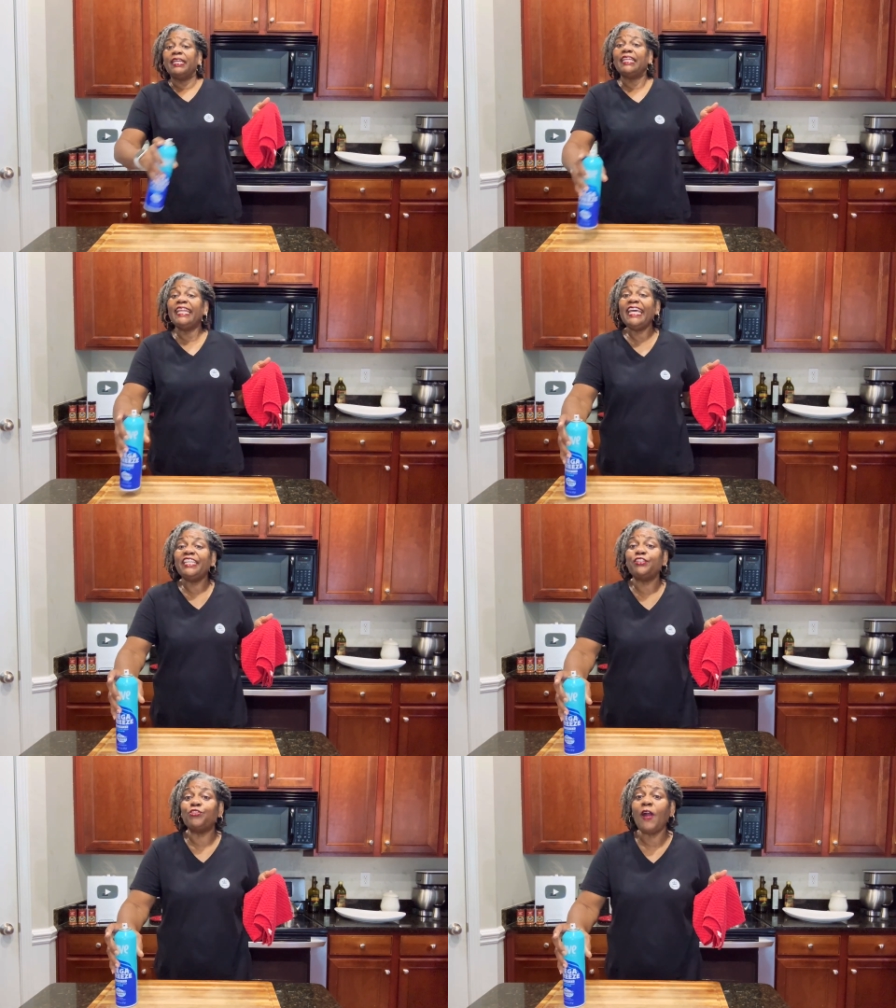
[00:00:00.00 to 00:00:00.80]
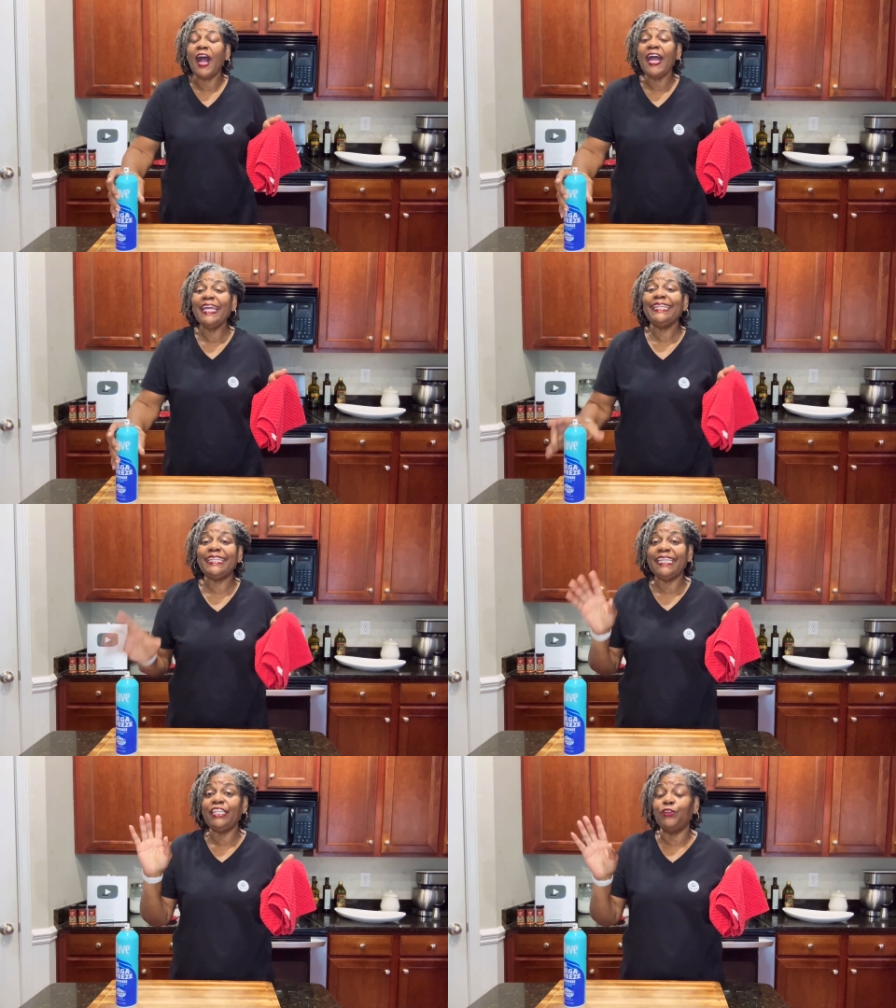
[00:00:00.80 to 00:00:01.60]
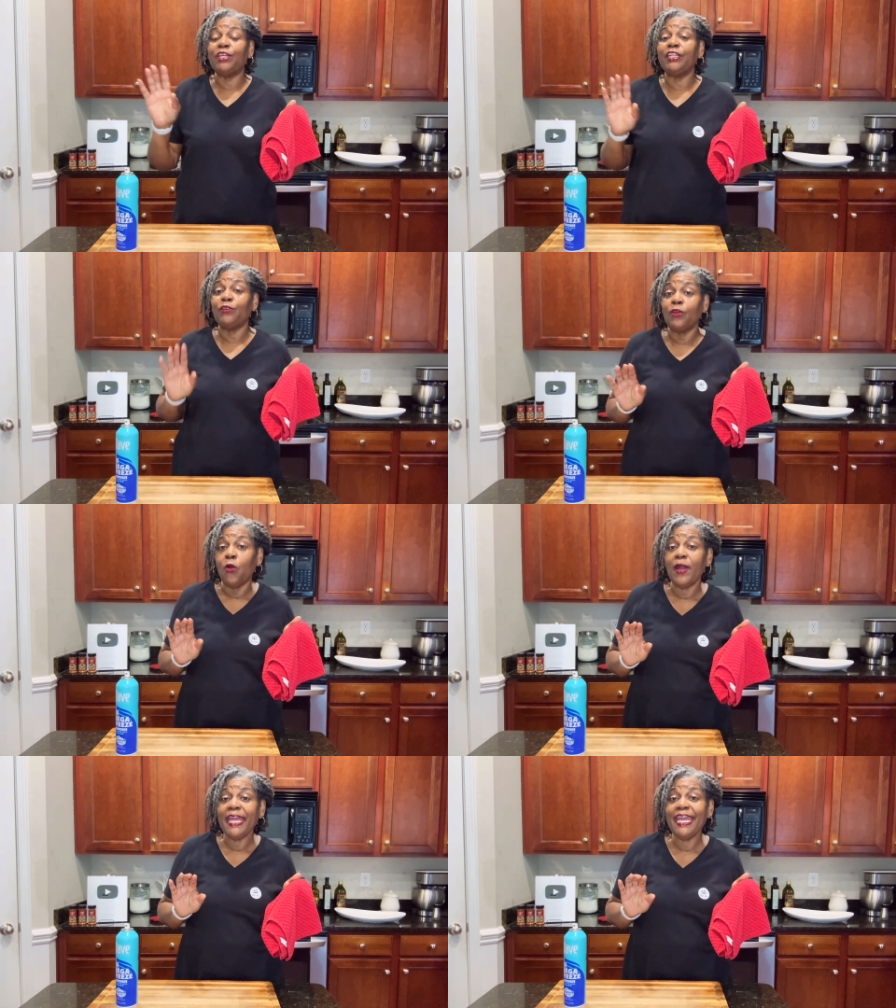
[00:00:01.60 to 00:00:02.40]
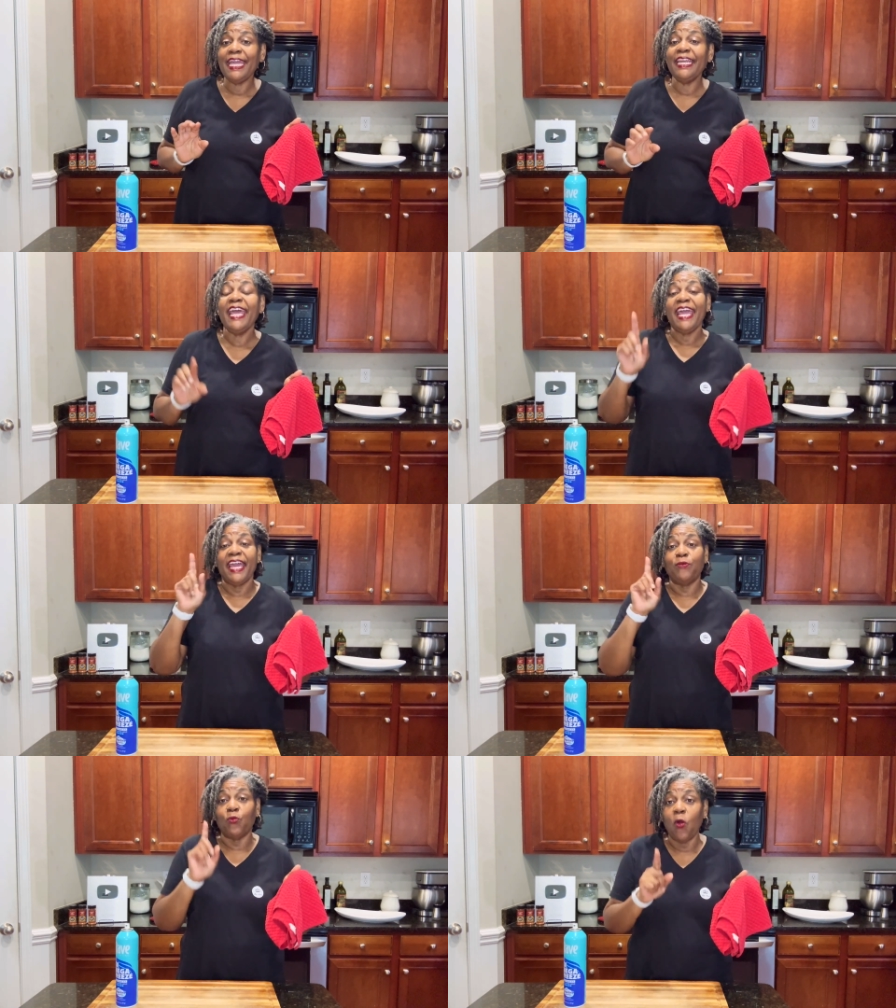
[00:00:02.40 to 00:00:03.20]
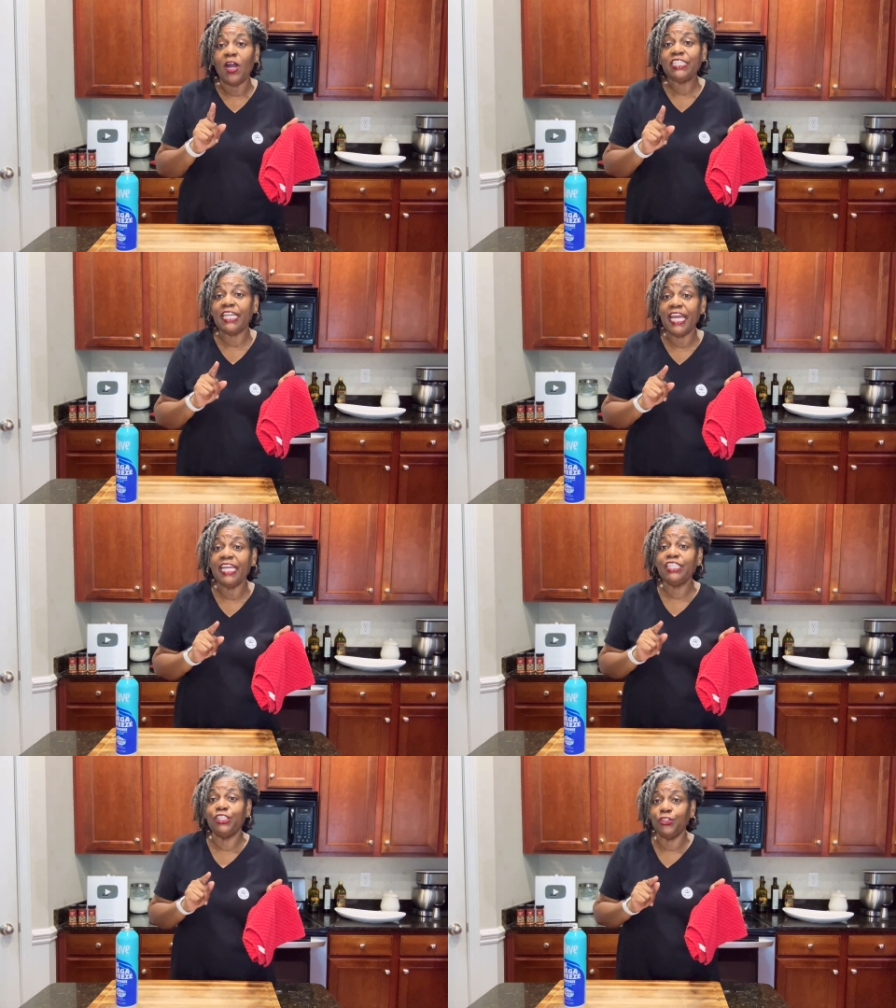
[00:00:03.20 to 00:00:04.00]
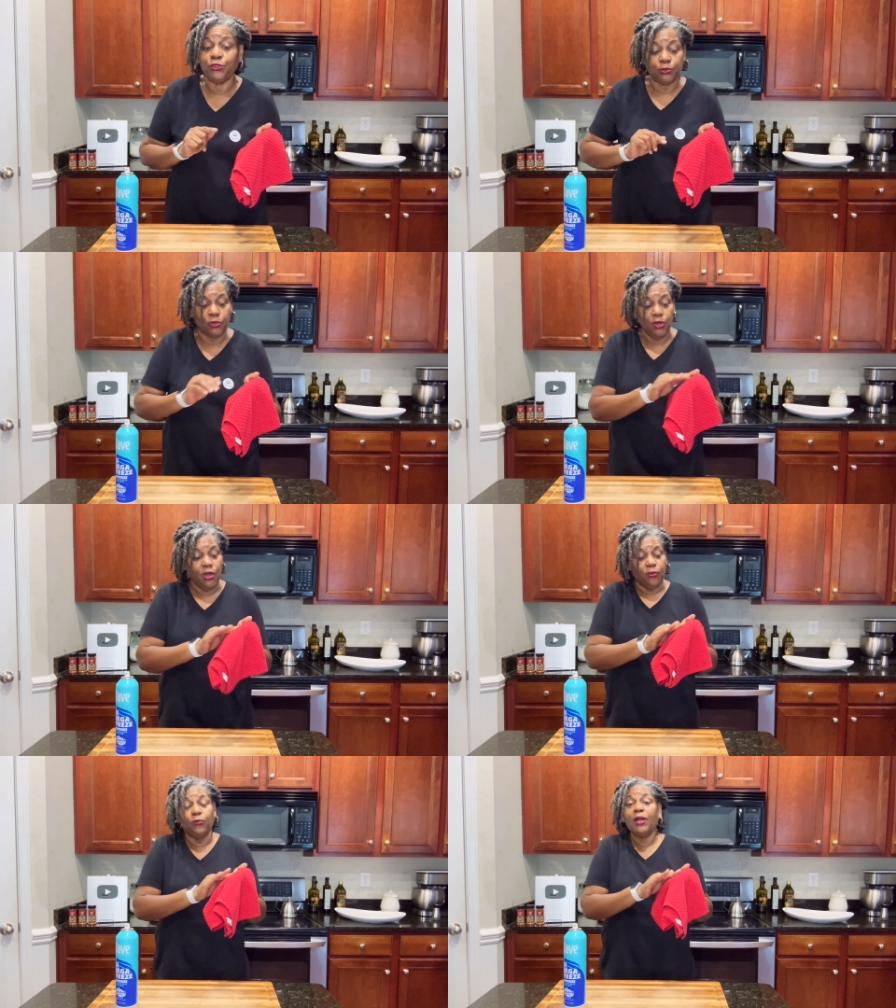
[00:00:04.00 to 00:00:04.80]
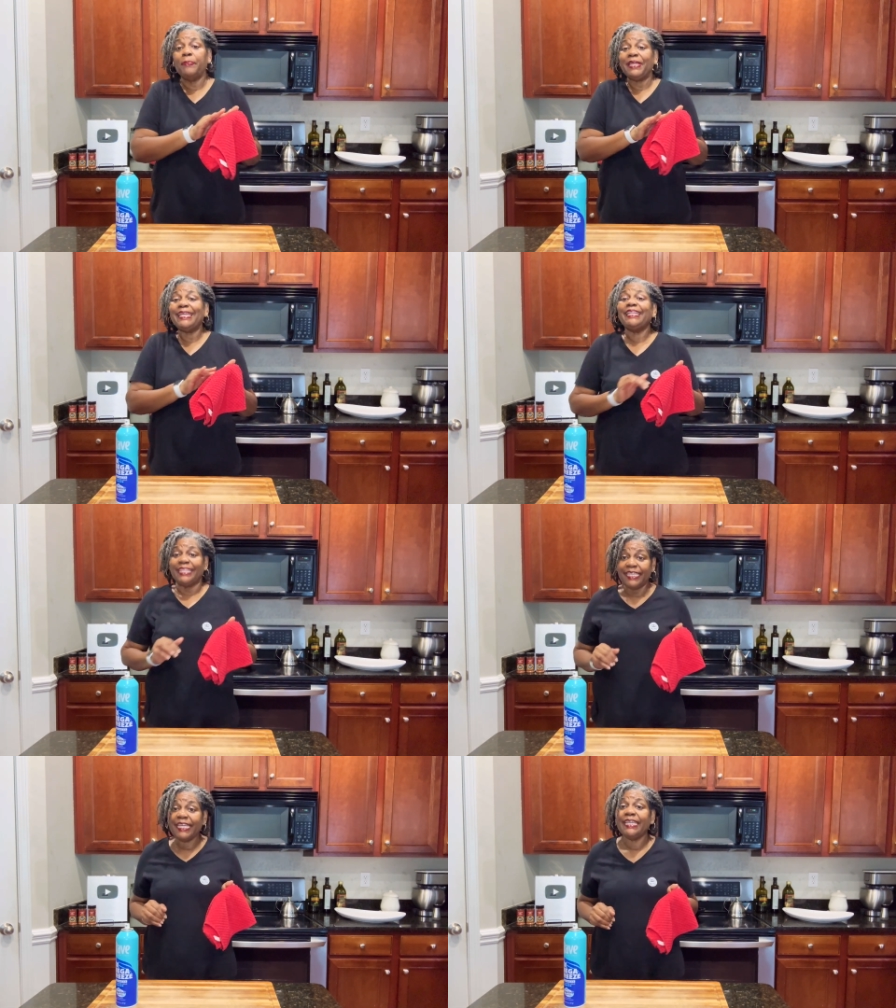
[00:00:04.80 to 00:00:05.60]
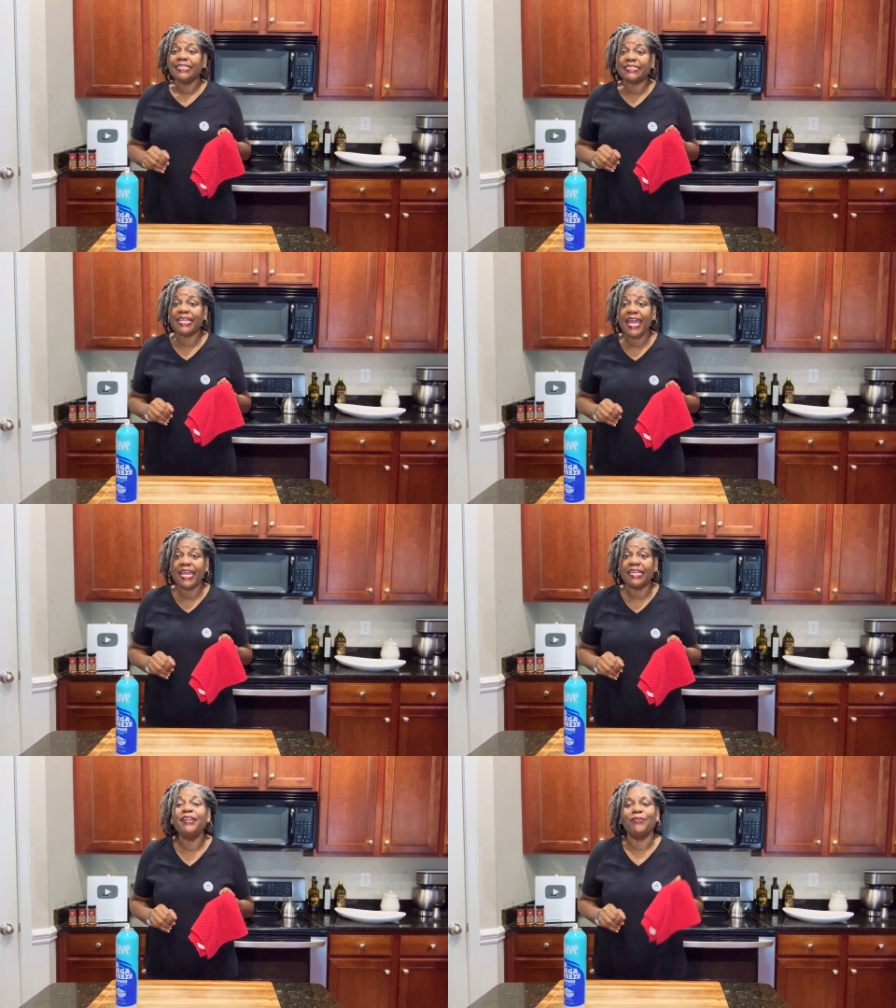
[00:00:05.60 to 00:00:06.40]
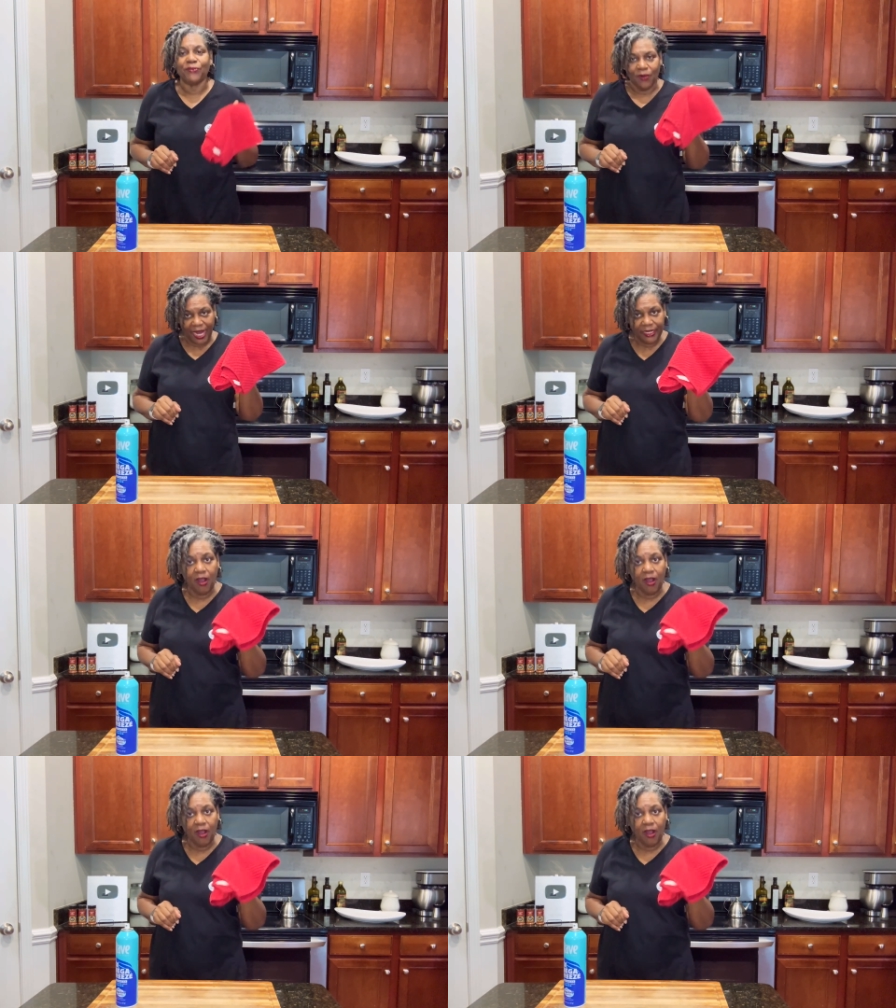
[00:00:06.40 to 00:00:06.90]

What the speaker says: let it dry, then you can go ahead and wash as usual, rubbing the ink stain right